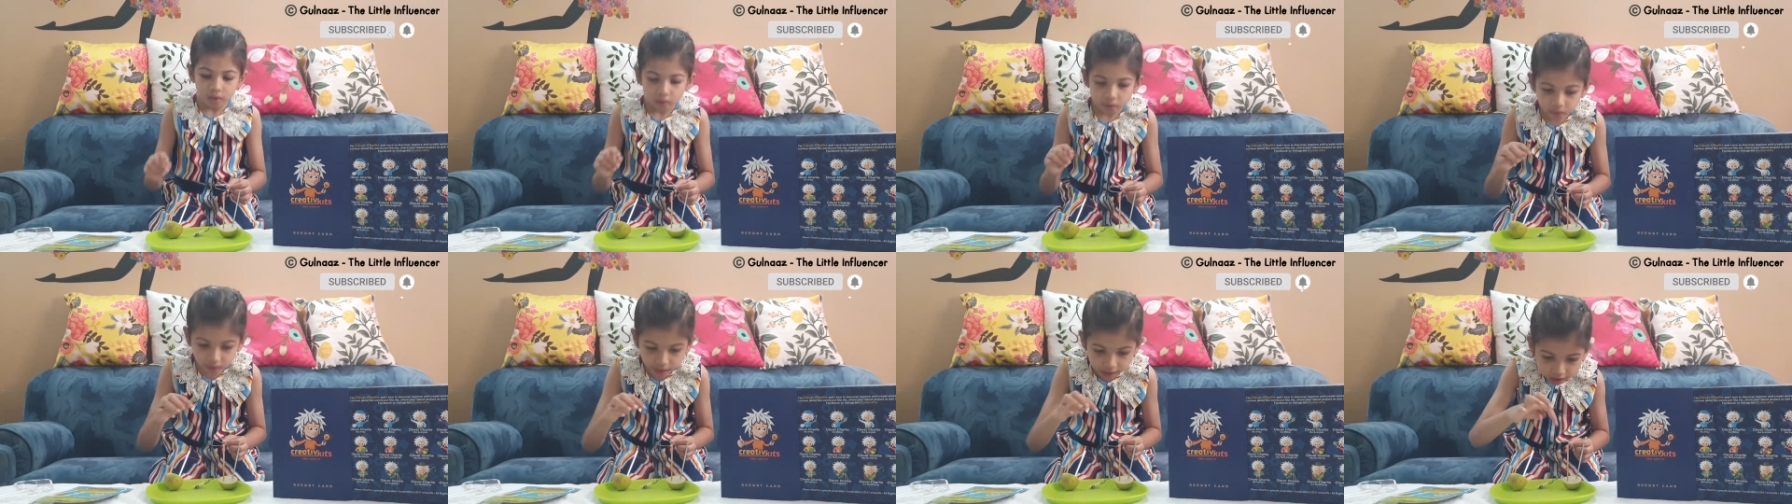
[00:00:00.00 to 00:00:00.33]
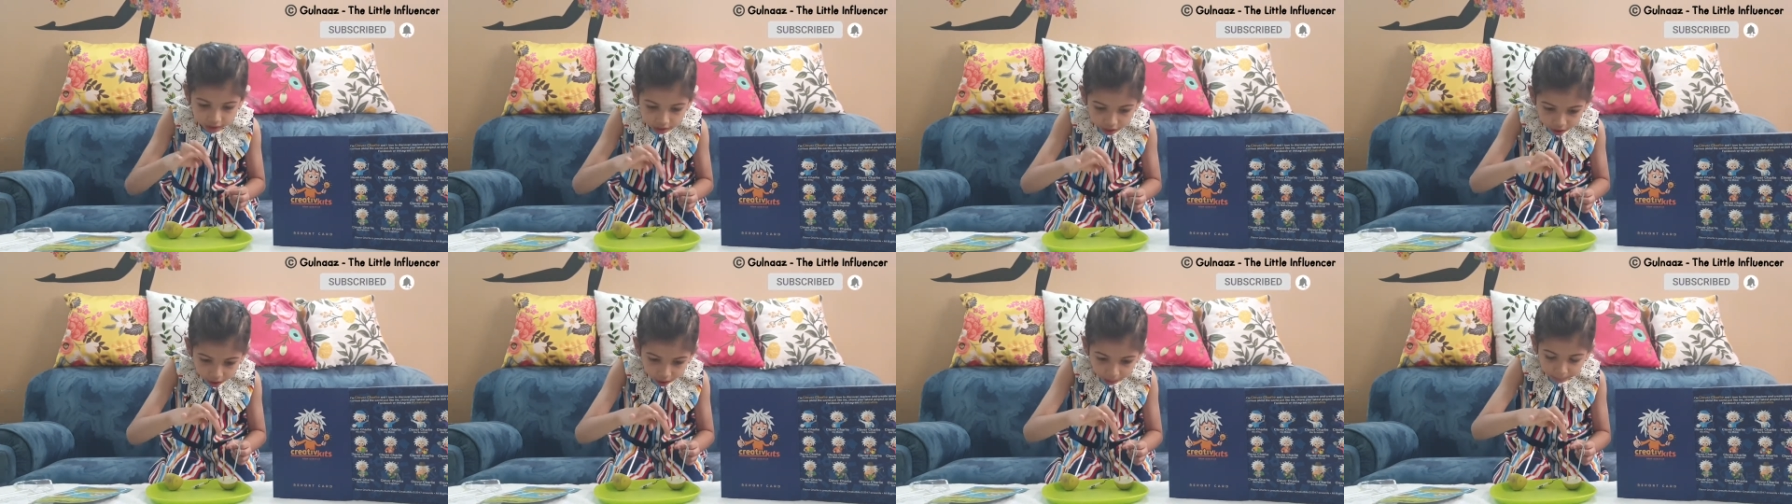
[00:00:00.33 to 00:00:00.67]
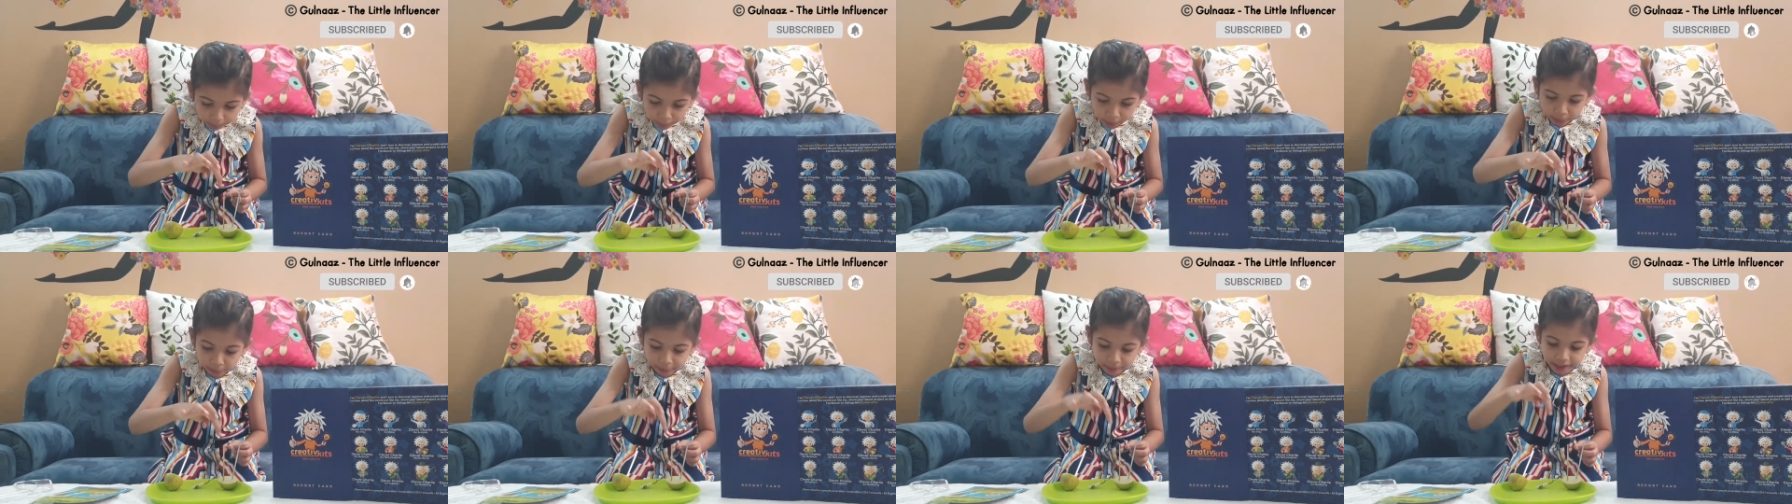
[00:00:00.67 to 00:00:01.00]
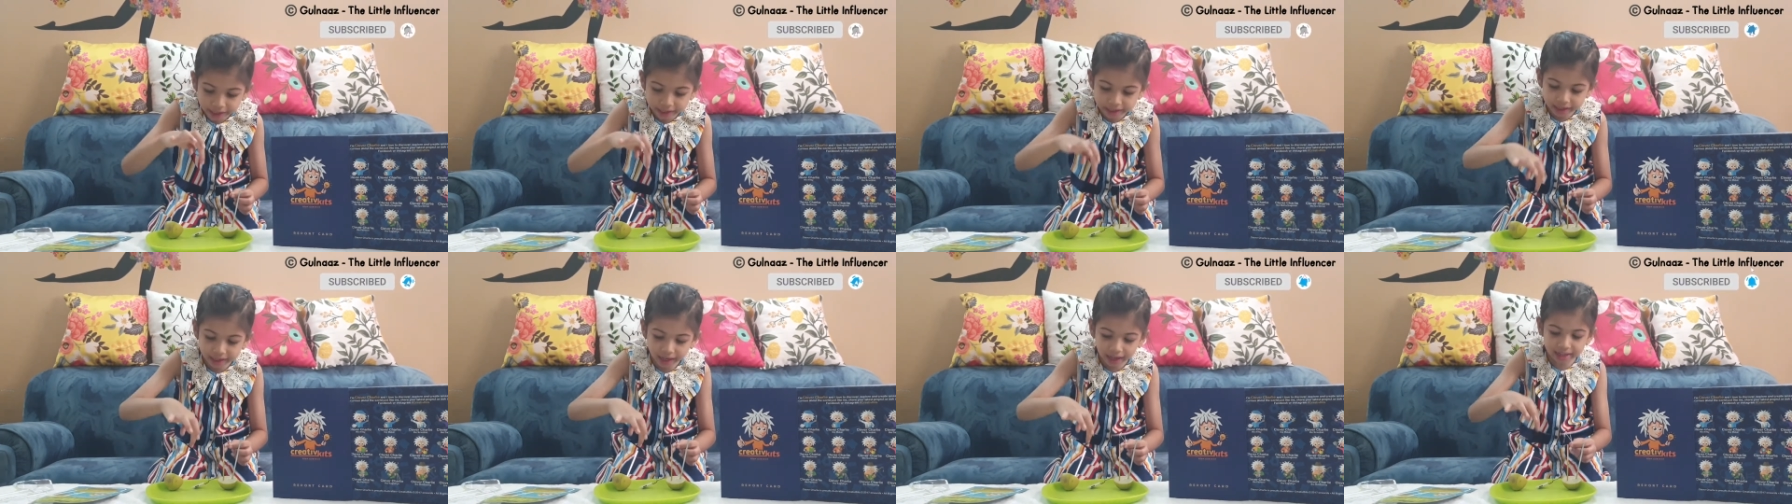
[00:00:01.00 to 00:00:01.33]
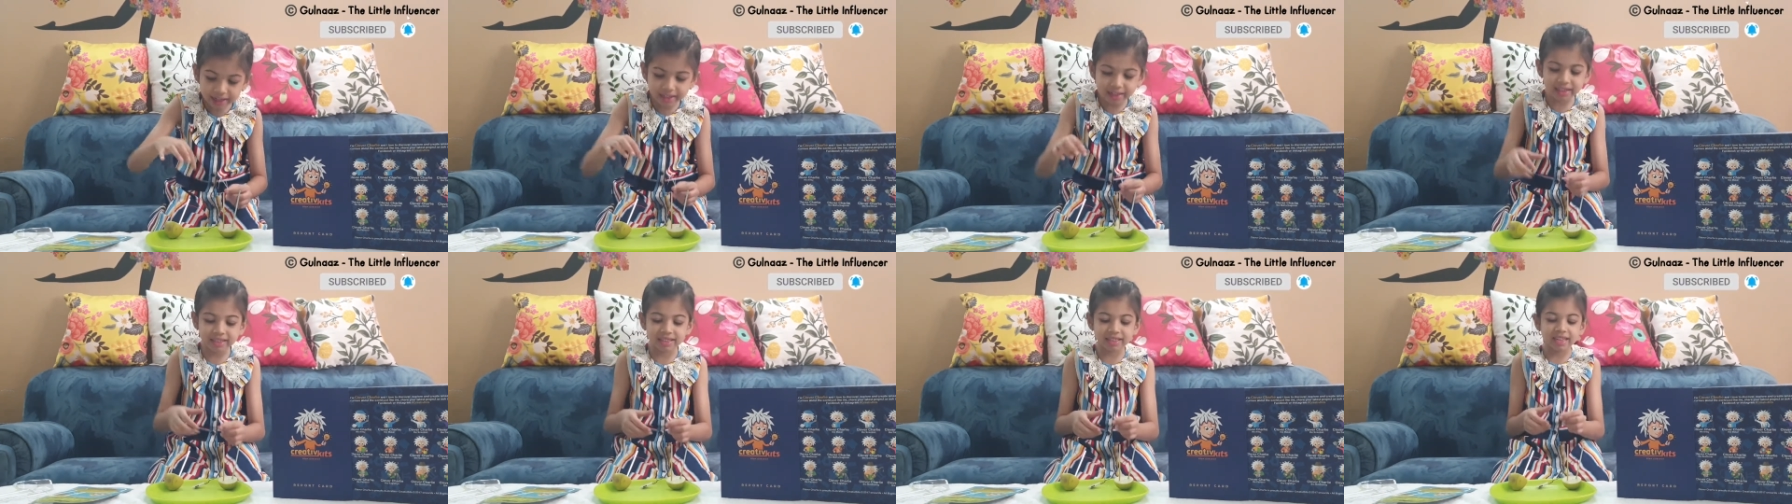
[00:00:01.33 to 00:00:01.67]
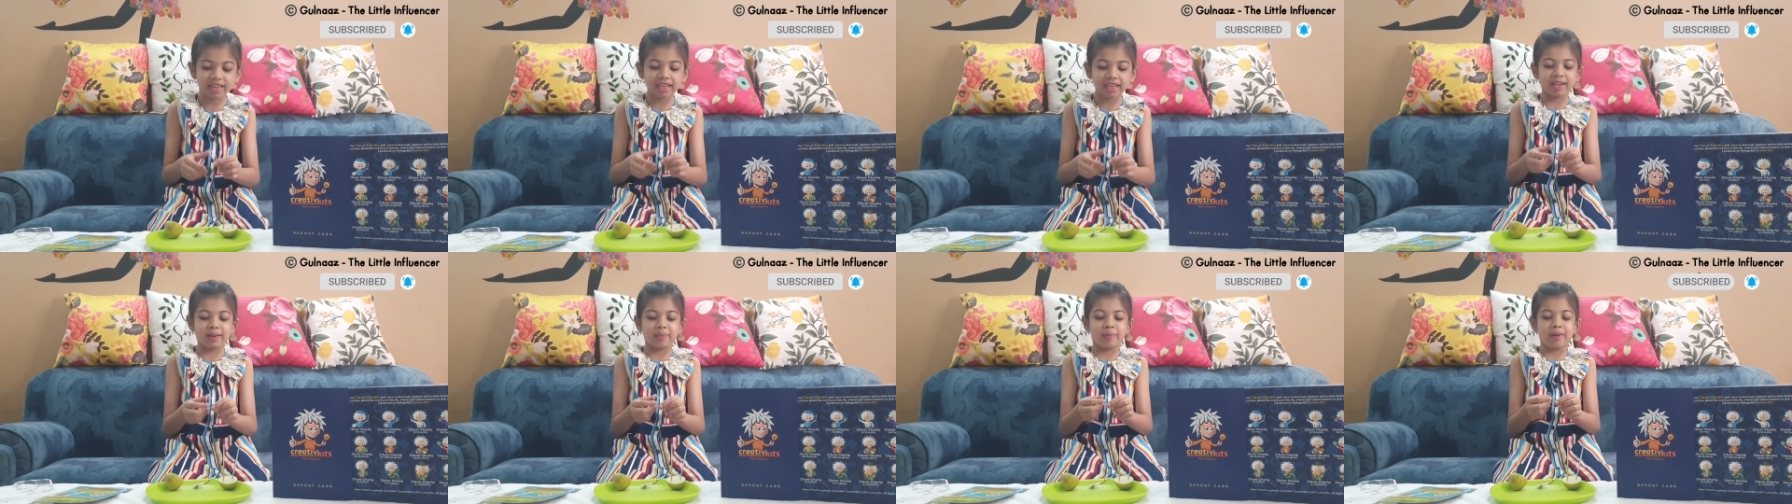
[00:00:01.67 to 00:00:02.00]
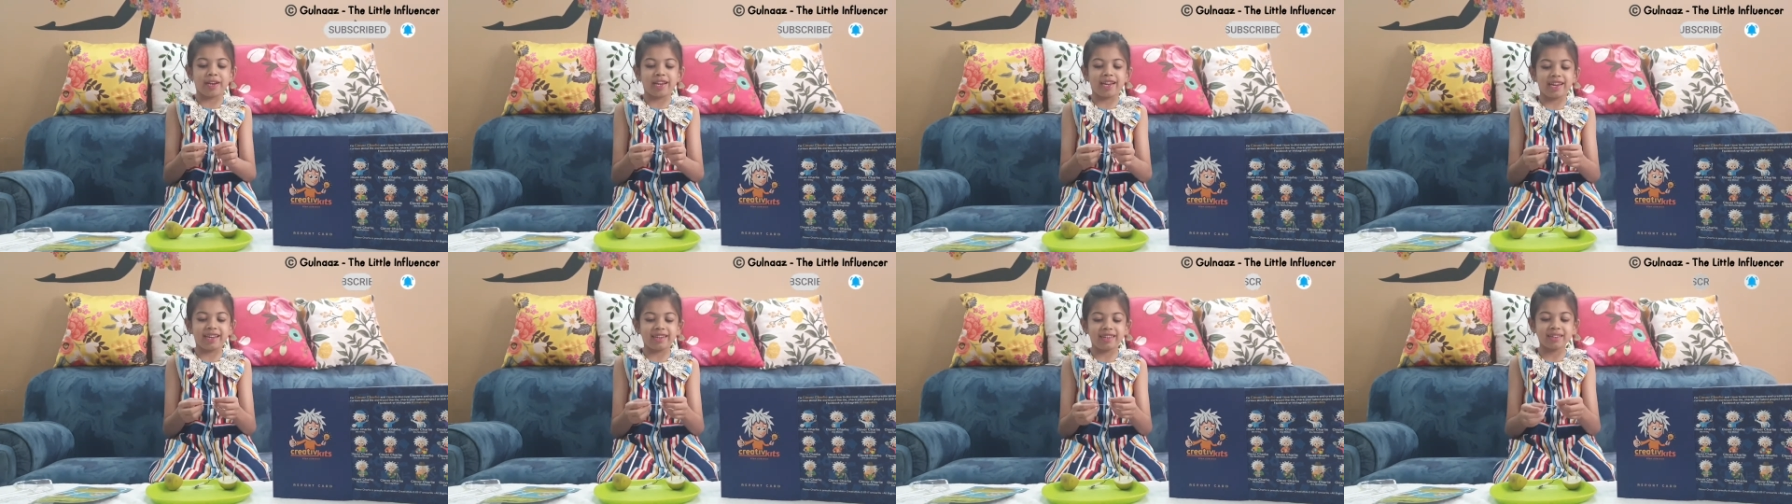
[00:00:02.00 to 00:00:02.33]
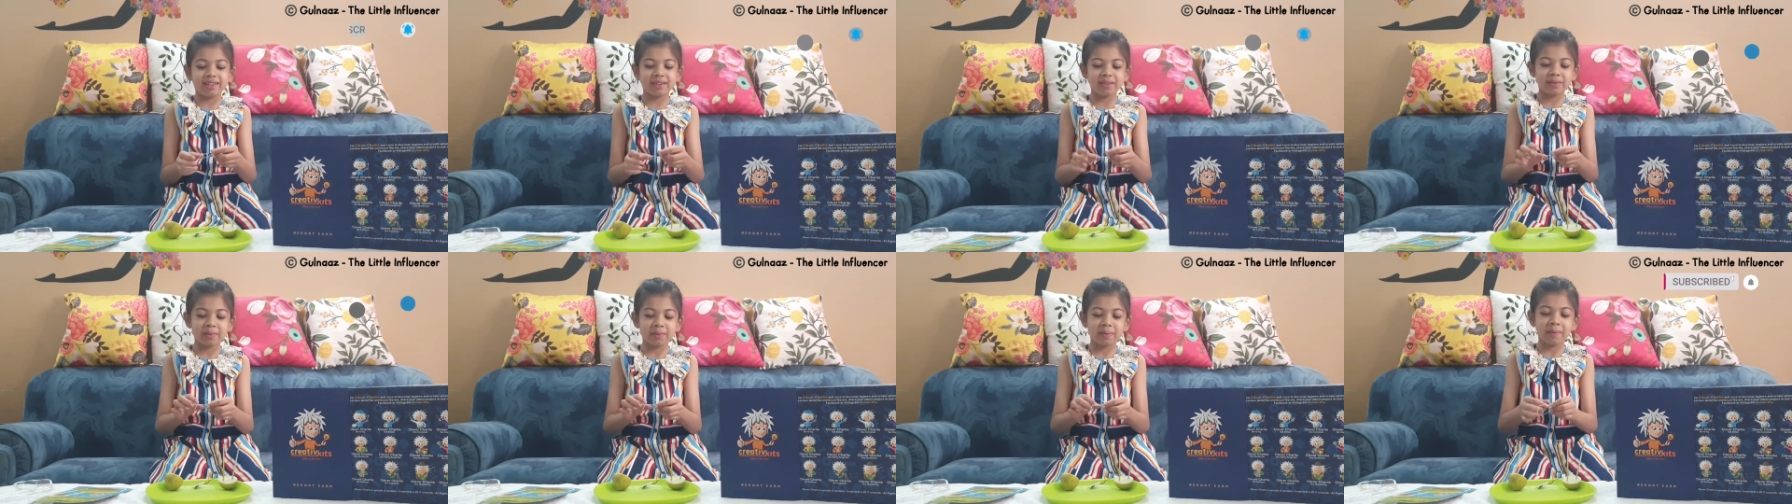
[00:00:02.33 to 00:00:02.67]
with the copper plate and the zinc plate.